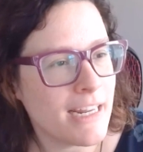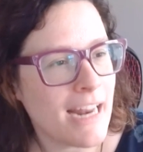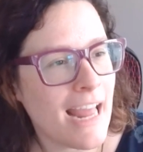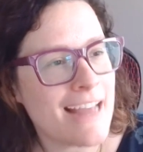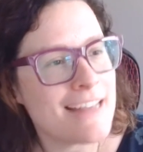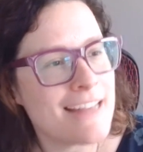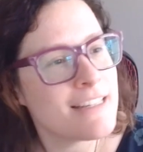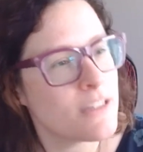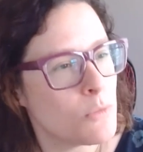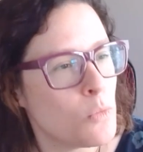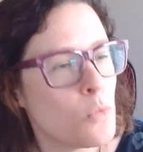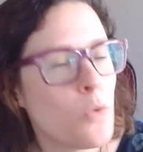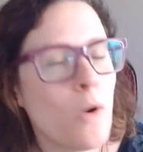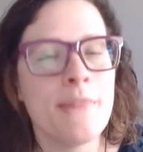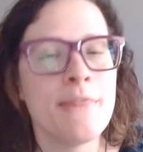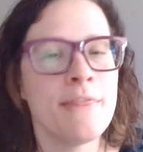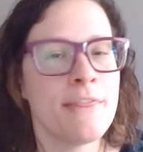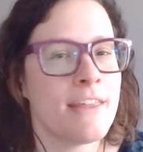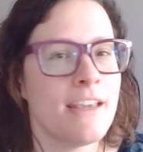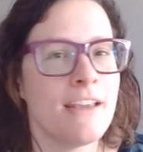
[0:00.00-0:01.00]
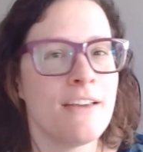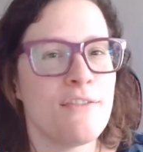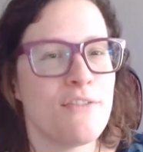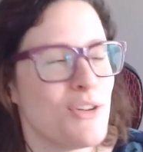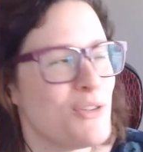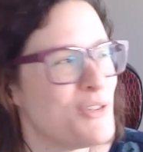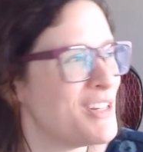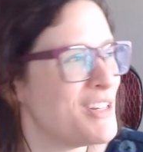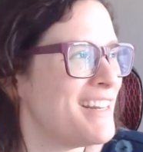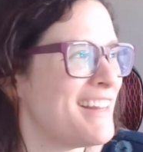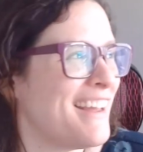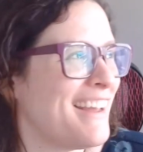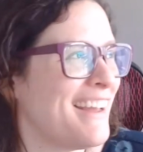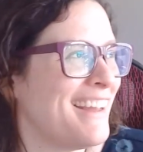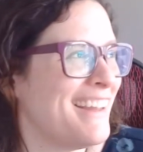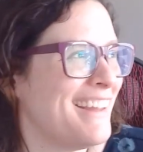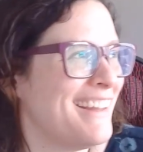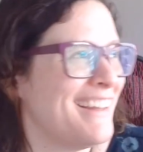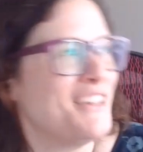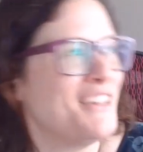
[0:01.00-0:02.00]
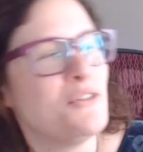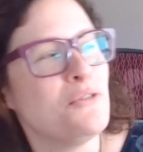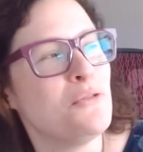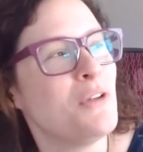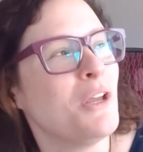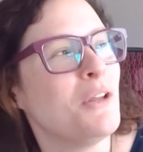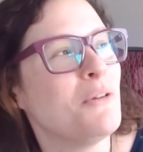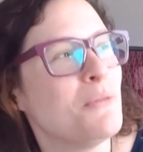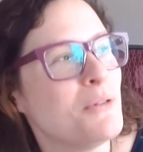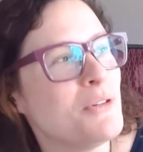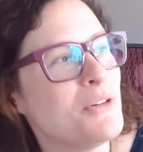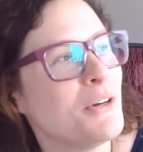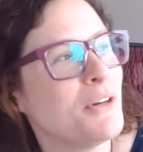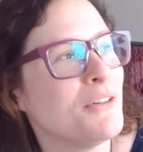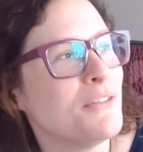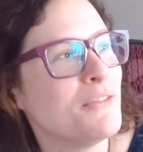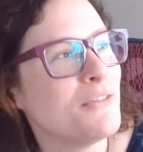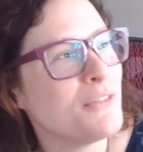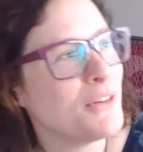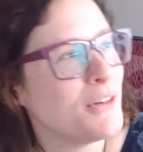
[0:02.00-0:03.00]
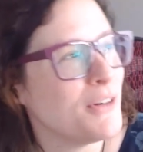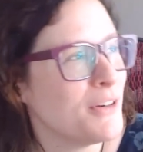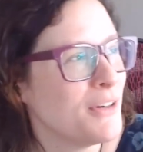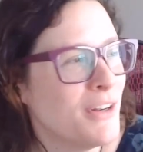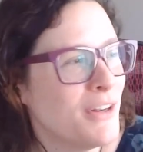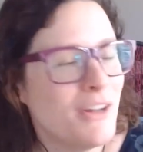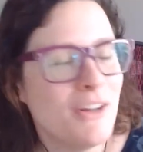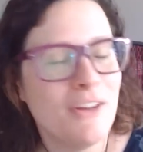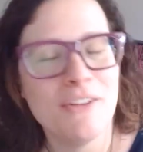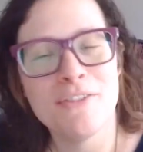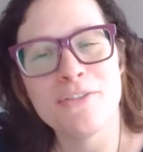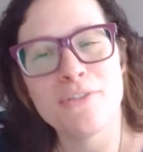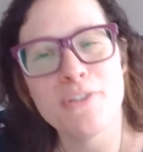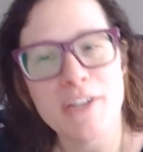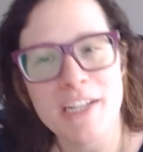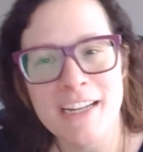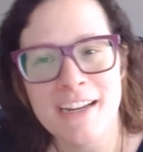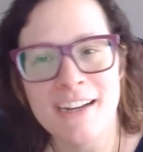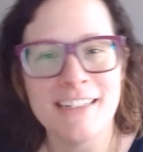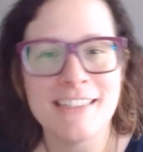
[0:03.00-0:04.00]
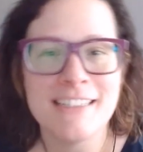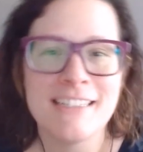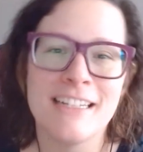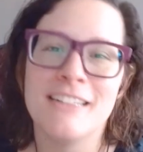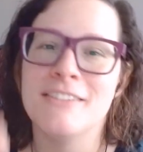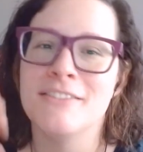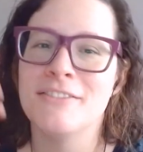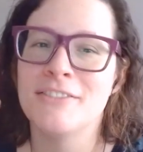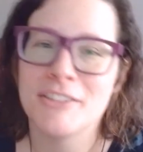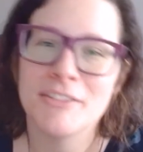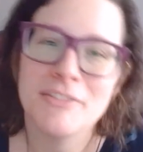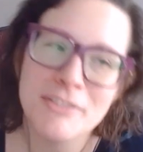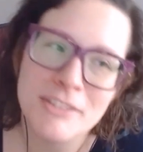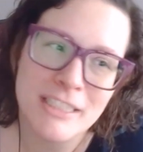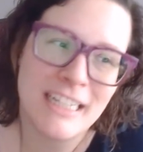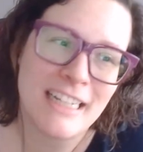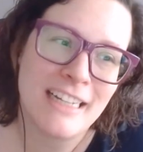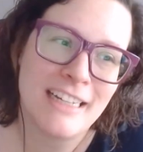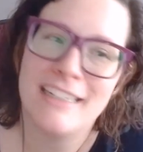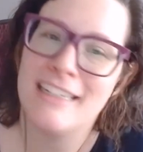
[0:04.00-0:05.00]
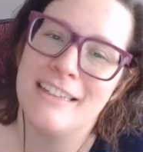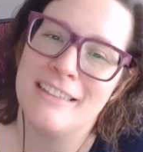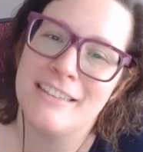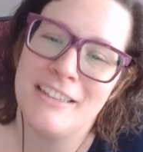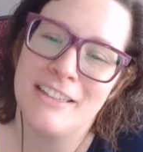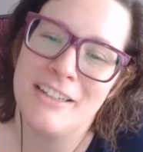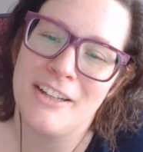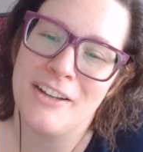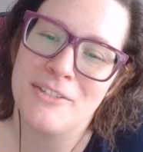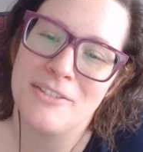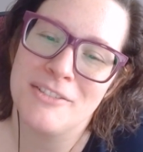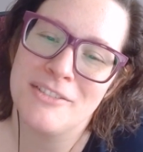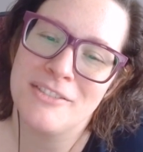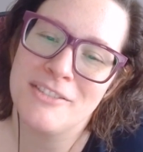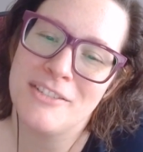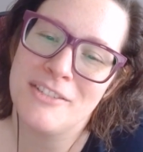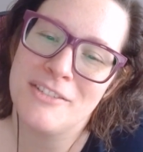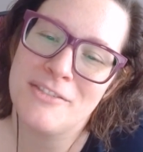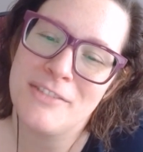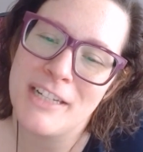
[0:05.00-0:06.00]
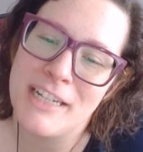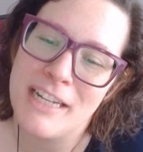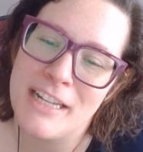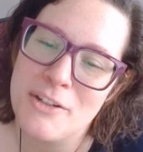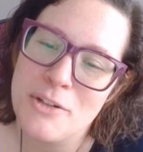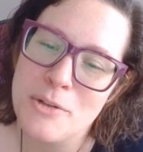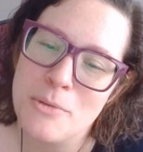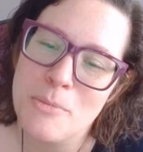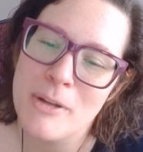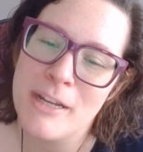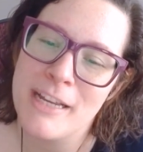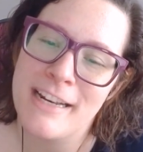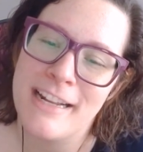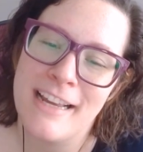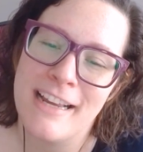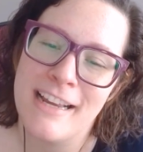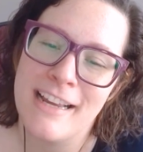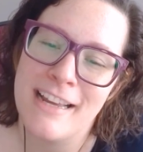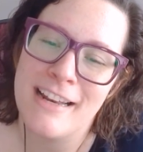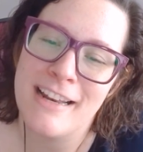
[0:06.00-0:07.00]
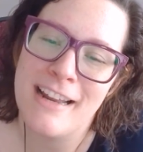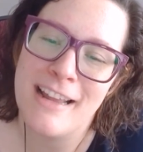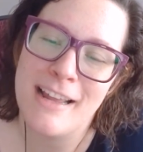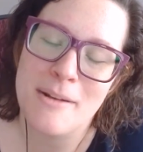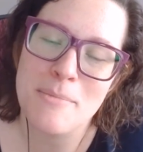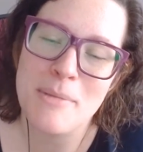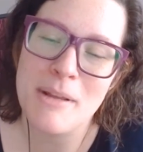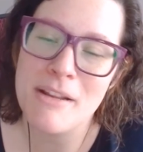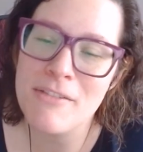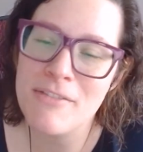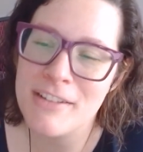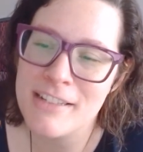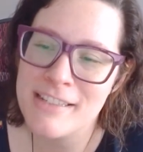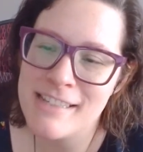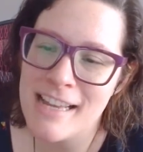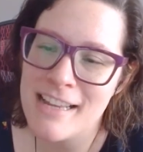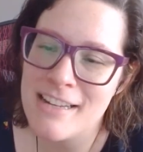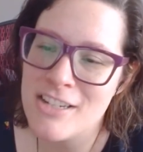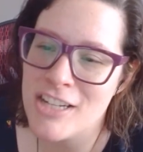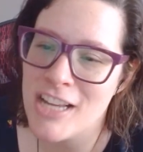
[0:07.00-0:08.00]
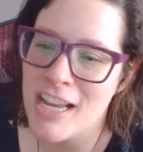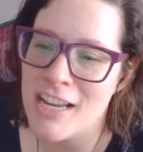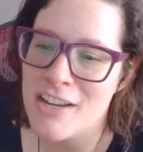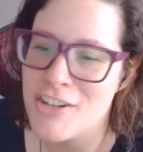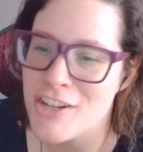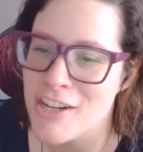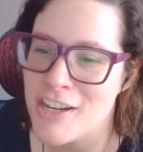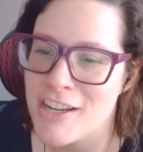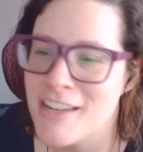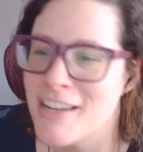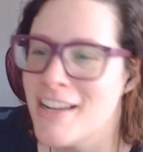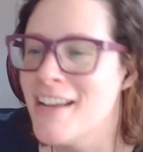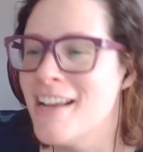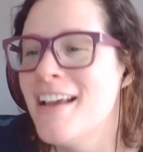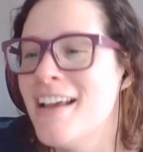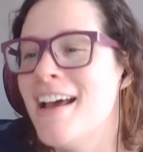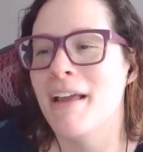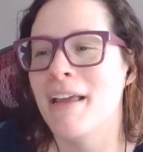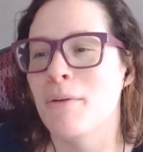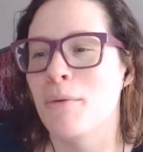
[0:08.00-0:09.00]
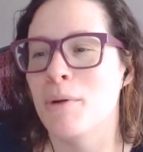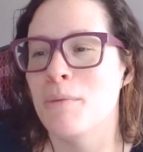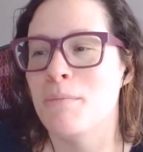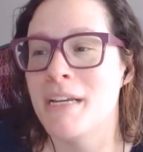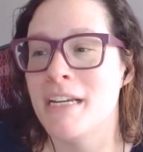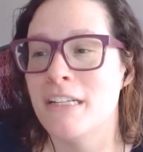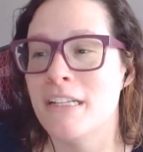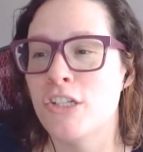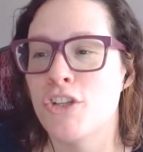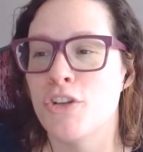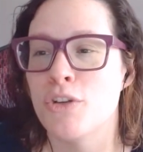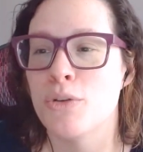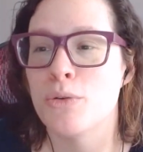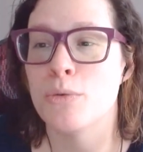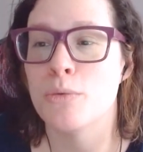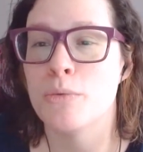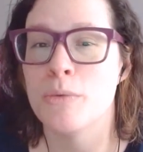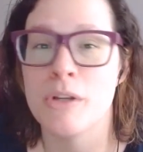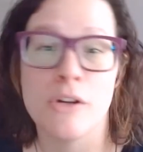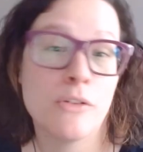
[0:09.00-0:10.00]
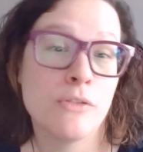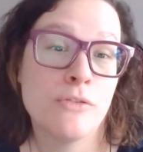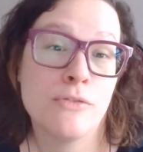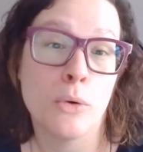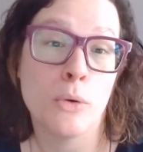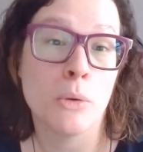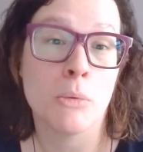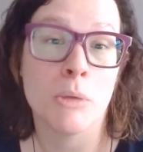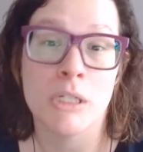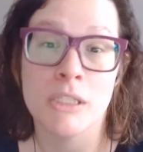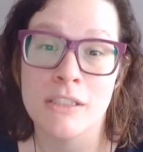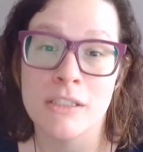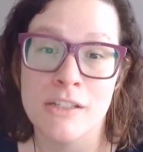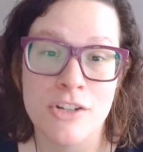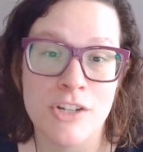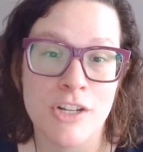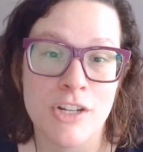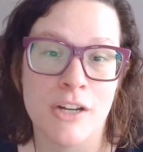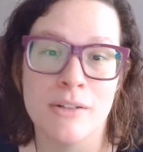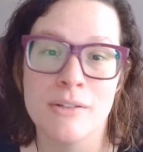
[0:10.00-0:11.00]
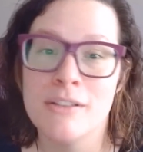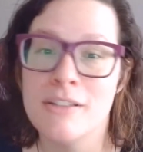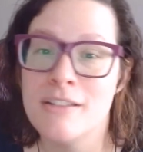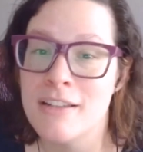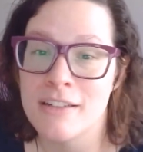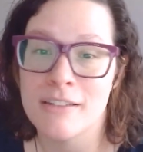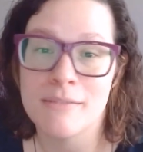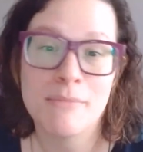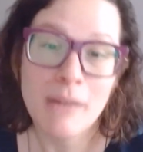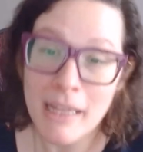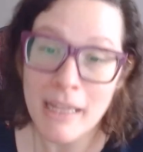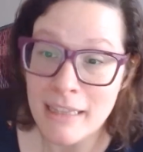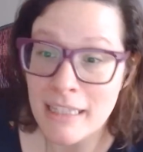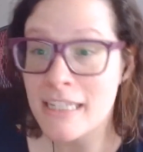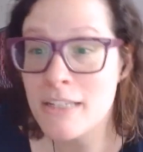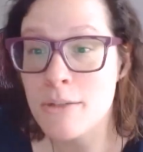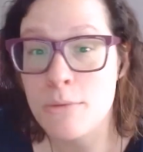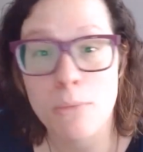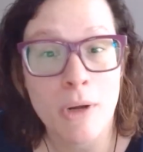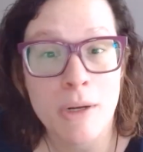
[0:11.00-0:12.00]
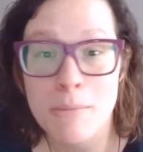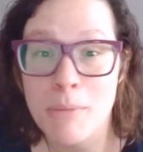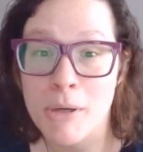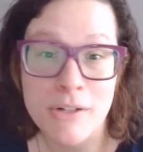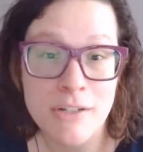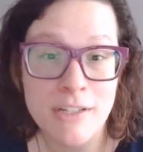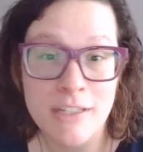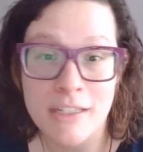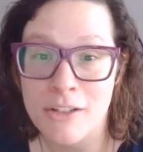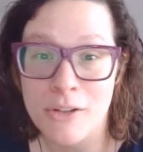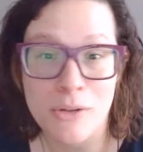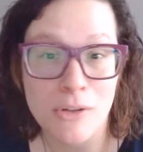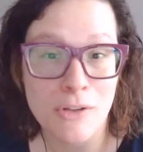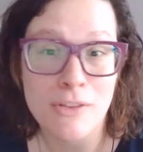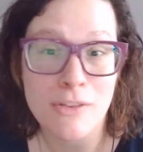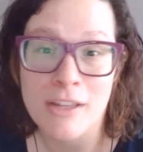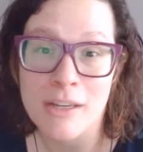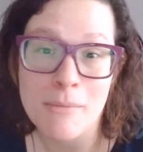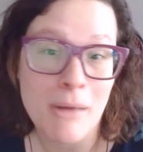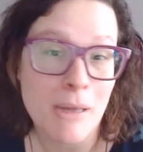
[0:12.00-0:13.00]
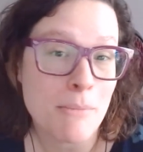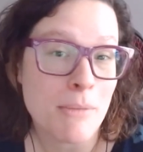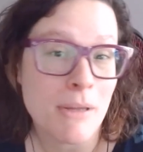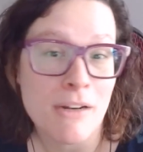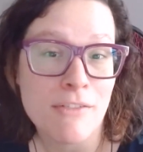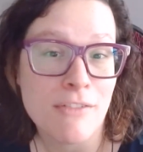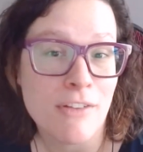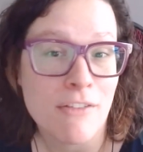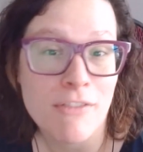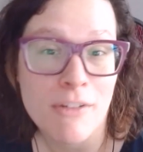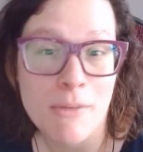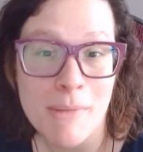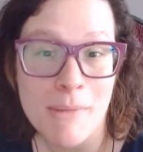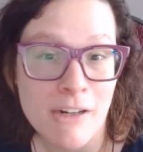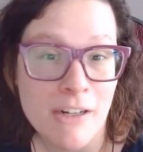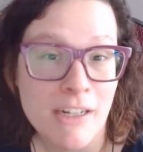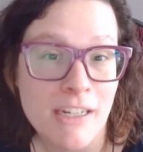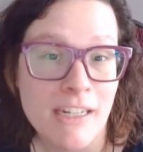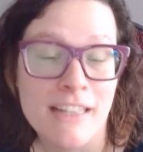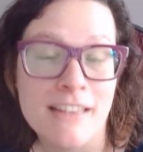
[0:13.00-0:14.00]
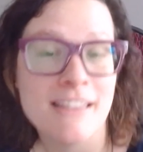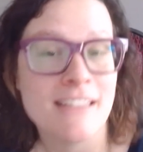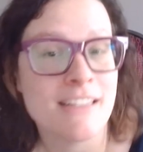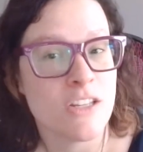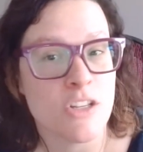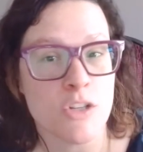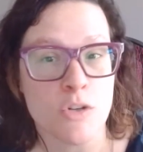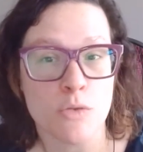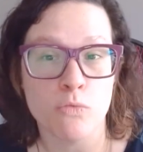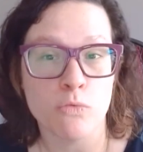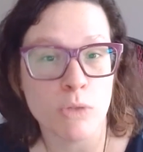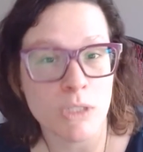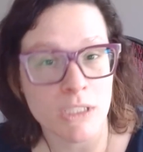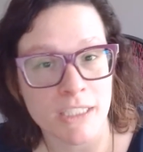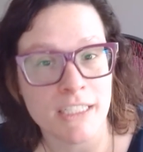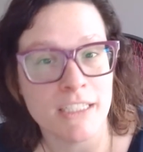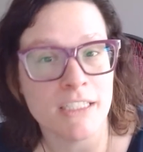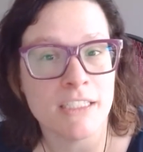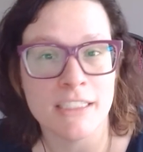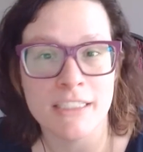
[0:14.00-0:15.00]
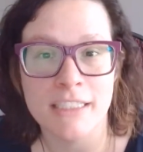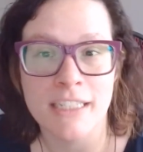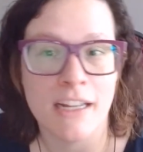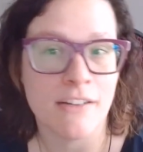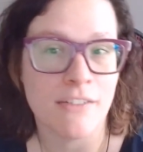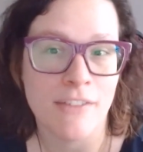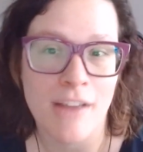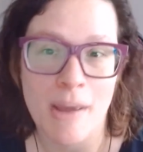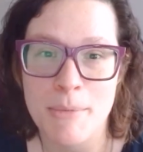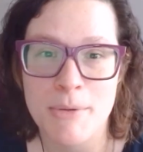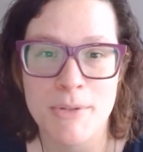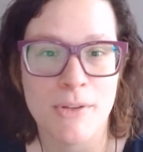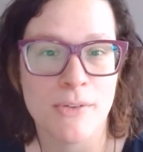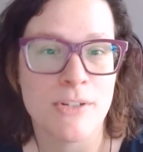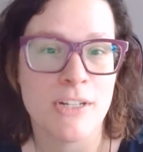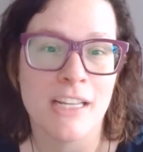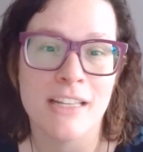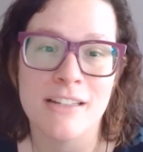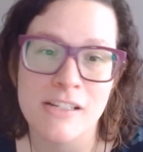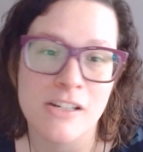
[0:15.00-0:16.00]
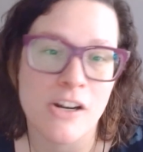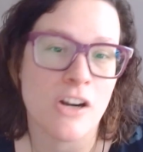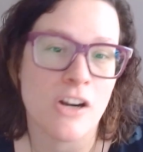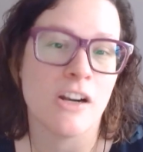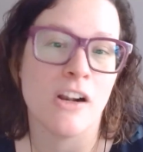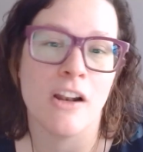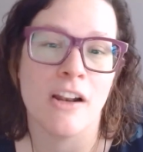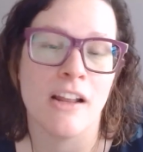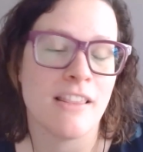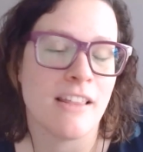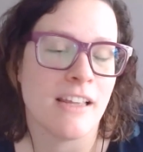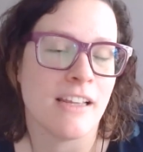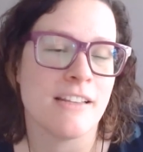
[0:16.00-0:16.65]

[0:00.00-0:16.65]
we could ask one thing of you today in return for free content, for free, financial planning and benefits education, it would be to, forward the show to at least one person who you think might benefit from hearing it. This is a really good kind of episode to get started on. I